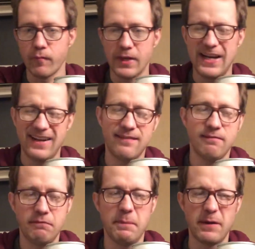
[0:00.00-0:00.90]
yeah
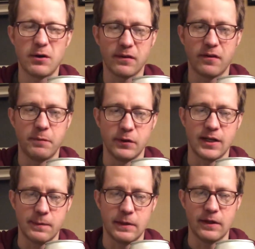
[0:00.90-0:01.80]
the bitterness is building
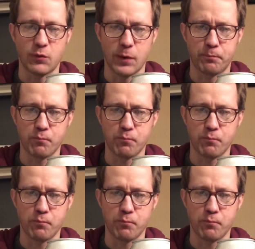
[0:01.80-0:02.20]
up on this one